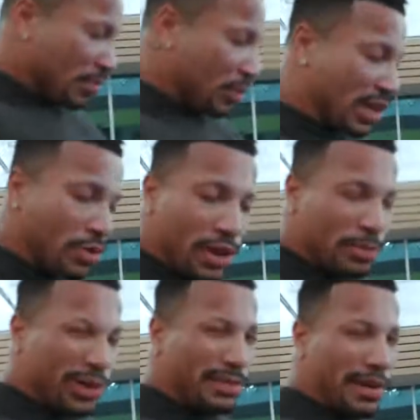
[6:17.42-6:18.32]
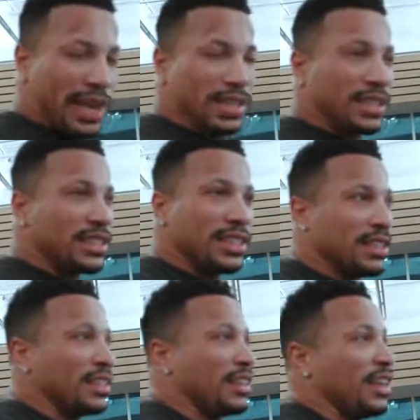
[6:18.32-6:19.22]
Pretty quick, pretty mindless.
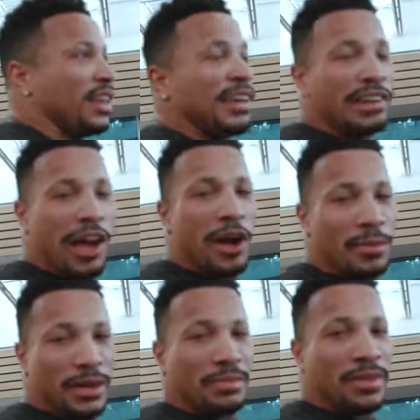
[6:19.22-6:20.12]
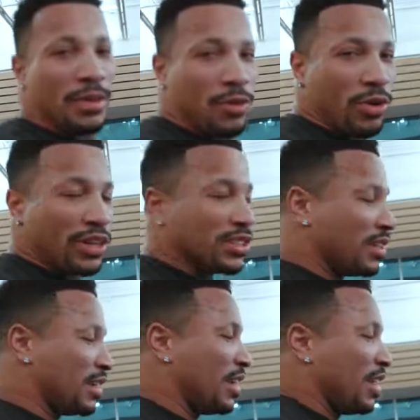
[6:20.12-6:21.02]
Now I'm up, of course.
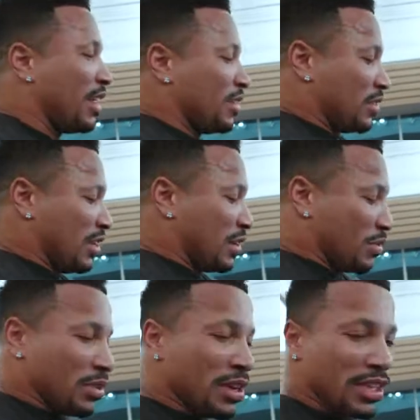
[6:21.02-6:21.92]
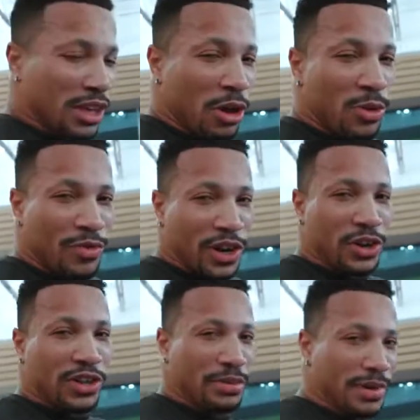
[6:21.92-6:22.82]
It was a little slow moving
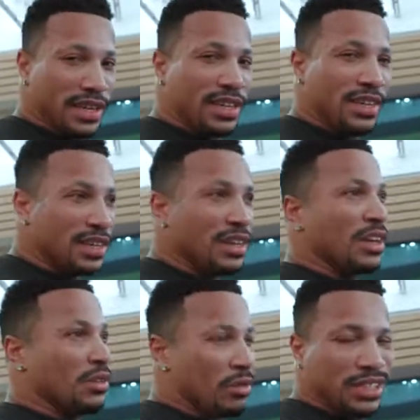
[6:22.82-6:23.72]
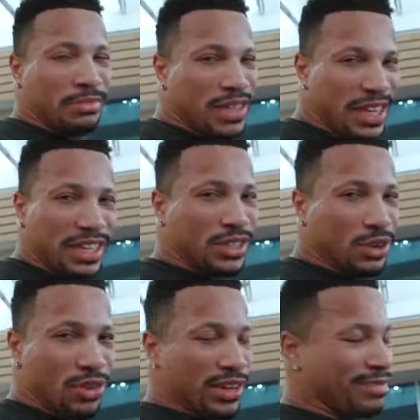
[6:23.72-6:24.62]
earlier, but once the blood gets
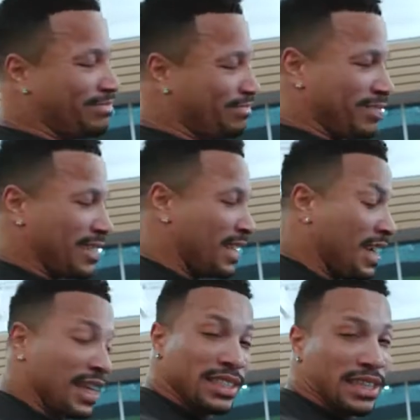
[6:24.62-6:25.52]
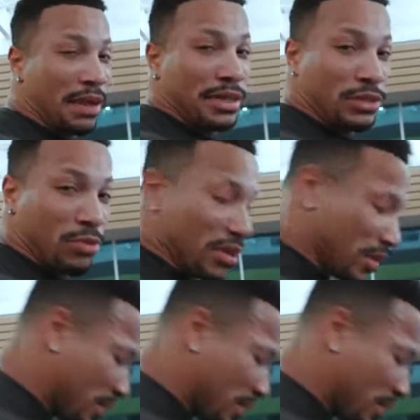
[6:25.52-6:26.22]
going, it's time to get to work.